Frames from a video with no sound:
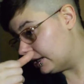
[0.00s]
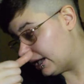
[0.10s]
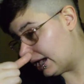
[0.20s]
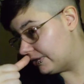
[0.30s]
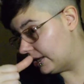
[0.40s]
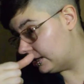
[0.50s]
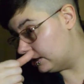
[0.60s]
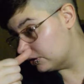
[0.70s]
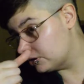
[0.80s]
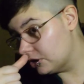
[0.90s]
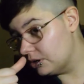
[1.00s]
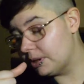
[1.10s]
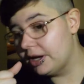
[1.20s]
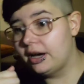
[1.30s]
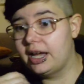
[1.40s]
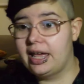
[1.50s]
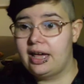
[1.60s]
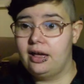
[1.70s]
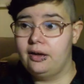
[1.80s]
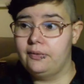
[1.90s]
then in October I
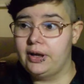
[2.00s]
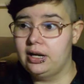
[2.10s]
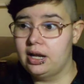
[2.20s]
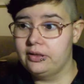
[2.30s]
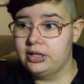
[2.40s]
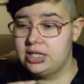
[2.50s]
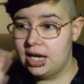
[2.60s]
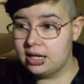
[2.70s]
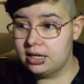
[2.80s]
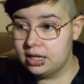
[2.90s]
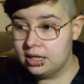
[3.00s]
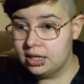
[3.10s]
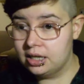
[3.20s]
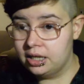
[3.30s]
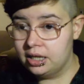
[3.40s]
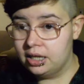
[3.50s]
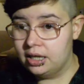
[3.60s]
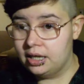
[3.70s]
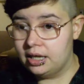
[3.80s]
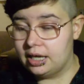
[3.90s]
have another check,
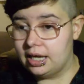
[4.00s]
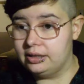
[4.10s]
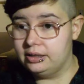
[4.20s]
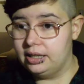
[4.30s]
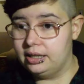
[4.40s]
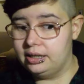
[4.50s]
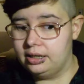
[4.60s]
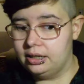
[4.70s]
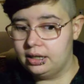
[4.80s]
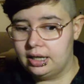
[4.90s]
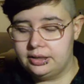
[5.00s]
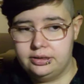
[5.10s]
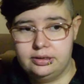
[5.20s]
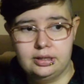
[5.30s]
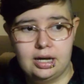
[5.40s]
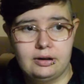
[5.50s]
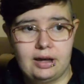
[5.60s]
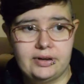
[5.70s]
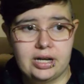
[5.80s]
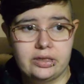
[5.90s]
and then I'll
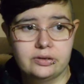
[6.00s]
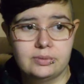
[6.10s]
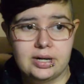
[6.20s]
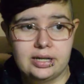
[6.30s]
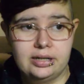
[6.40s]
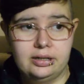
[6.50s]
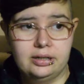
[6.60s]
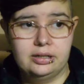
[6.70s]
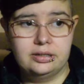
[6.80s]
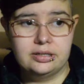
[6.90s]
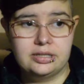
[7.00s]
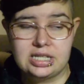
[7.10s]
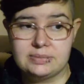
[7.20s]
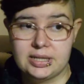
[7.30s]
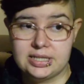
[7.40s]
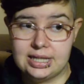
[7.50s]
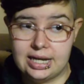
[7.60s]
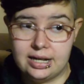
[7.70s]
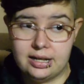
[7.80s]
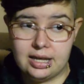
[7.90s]
have another one 6 months
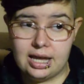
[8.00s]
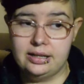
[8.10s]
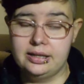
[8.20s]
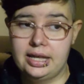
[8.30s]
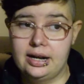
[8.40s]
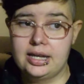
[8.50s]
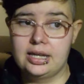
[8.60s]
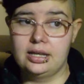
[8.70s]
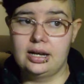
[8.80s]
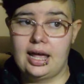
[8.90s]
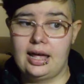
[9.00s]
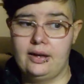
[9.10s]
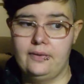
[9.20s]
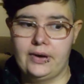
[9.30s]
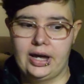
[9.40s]
later, and then I can have